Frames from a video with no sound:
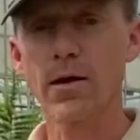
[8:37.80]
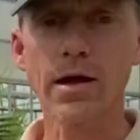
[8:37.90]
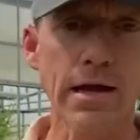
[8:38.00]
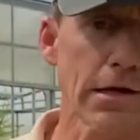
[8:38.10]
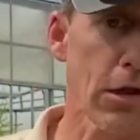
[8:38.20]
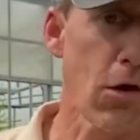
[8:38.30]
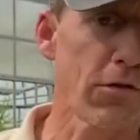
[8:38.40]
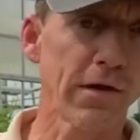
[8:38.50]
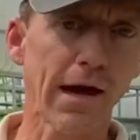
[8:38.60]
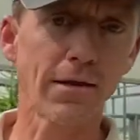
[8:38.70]
in
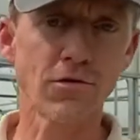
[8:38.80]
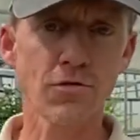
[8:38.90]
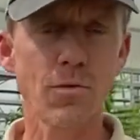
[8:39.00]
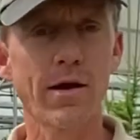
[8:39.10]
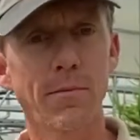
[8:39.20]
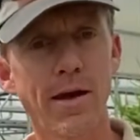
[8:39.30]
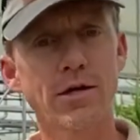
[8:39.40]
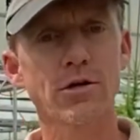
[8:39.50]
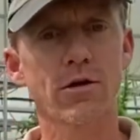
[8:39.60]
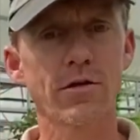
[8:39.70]
closing, I just wanted to make
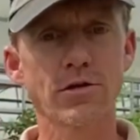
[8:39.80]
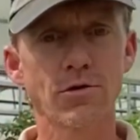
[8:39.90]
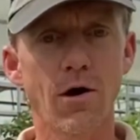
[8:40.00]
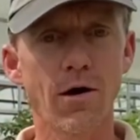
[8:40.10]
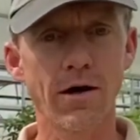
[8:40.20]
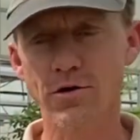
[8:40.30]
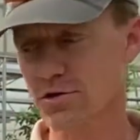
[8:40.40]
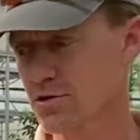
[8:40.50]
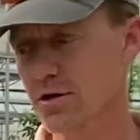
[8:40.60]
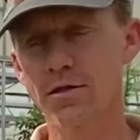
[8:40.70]
sure that you all
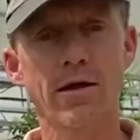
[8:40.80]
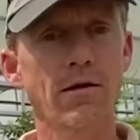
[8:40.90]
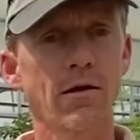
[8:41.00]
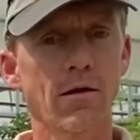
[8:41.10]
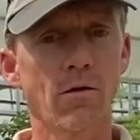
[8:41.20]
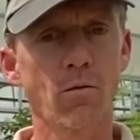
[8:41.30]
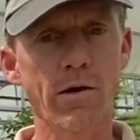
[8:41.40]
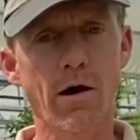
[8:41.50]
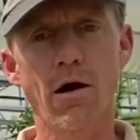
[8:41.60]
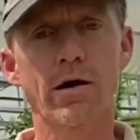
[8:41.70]
understood that we
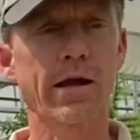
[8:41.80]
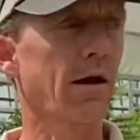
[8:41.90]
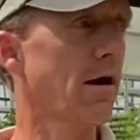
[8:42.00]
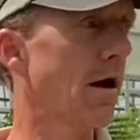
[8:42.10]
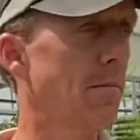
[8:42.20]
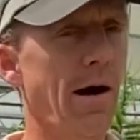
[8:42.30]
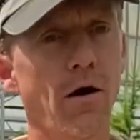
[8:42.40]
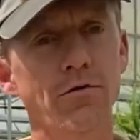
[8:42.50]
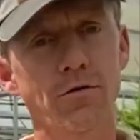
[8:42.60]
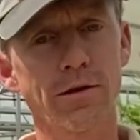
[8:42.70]
all care
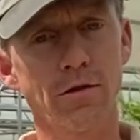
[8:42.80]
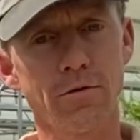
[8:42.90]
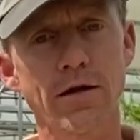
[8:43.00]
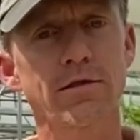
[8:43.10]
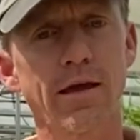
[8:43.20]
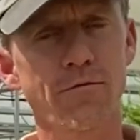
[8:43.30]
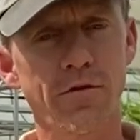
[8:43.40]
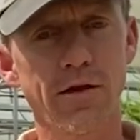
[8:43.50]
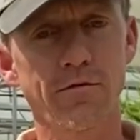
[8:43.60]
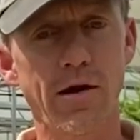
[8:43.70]
about doing the right thing for
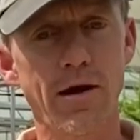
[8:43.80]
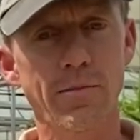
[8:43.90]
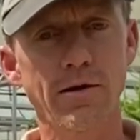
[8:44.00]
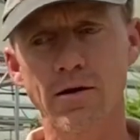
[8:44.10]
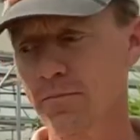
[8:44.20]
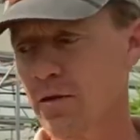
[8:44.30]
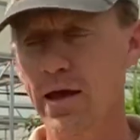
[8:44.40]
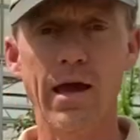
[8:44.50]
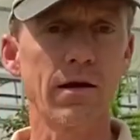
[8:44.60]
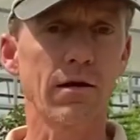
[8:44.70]
the environment, and